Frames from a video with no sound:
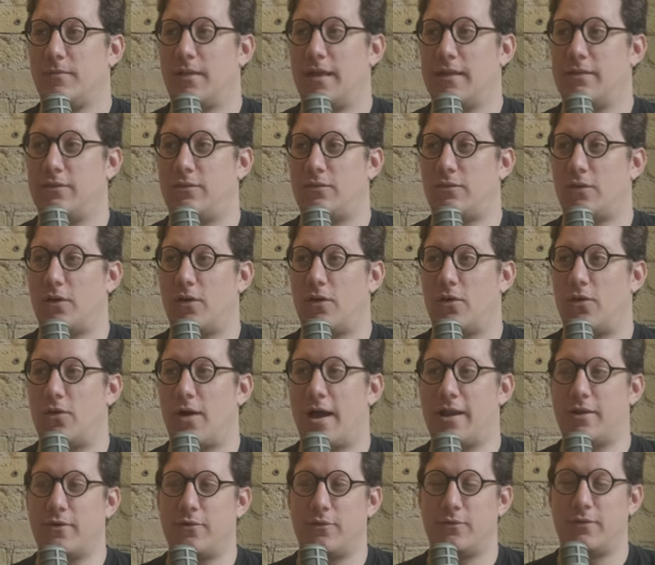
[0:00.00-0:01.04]
And so
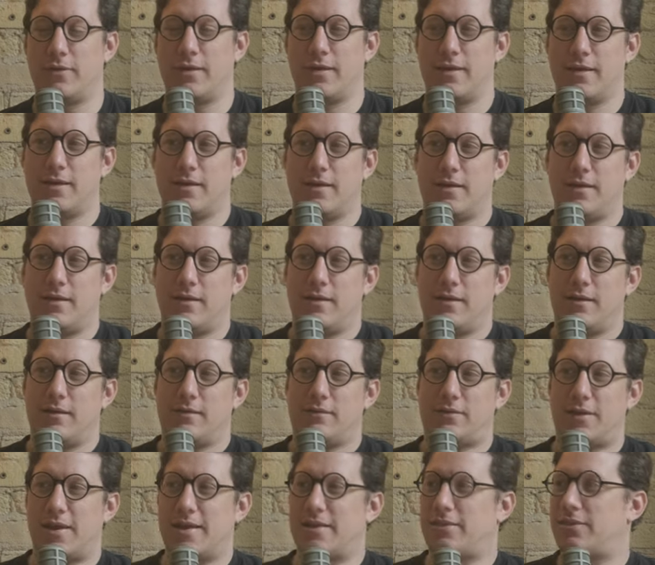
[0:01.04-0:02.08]
I don't
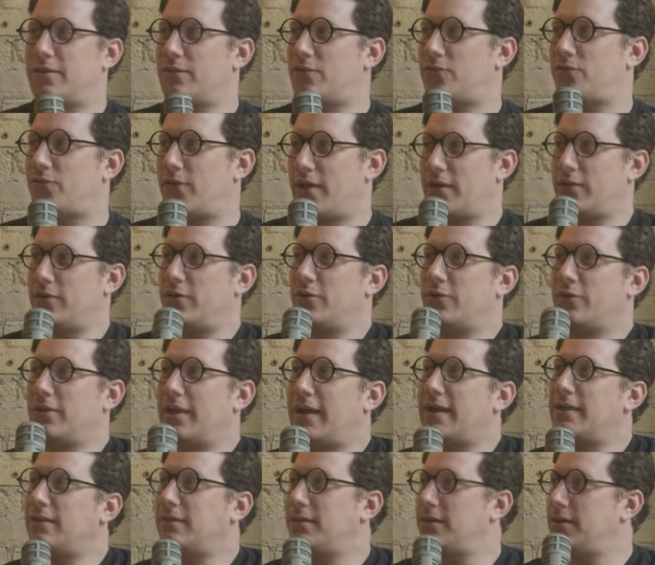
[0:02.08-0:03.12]
take this failure
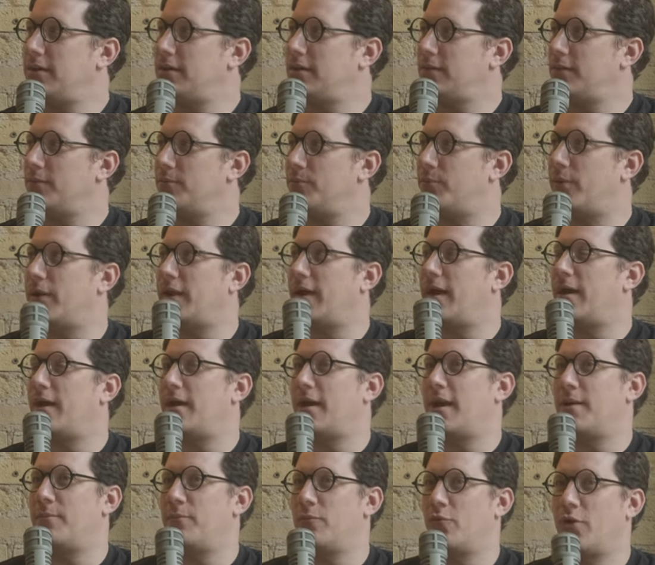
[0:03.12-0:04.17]
lightly, but I
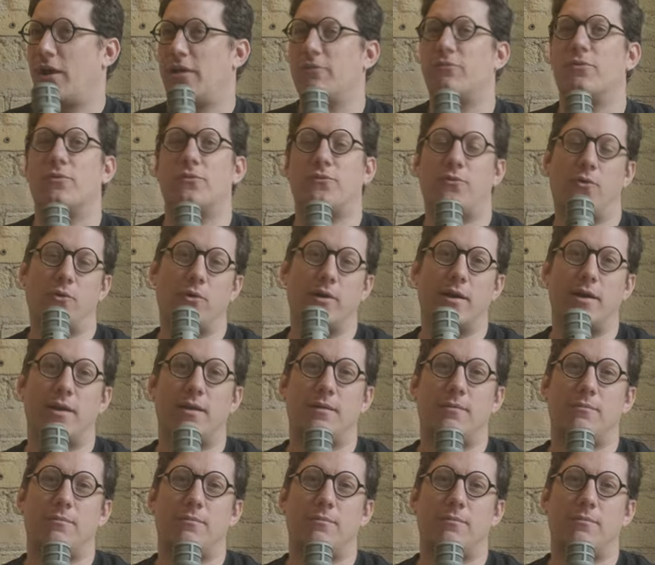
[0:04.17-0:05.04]
am grateful for it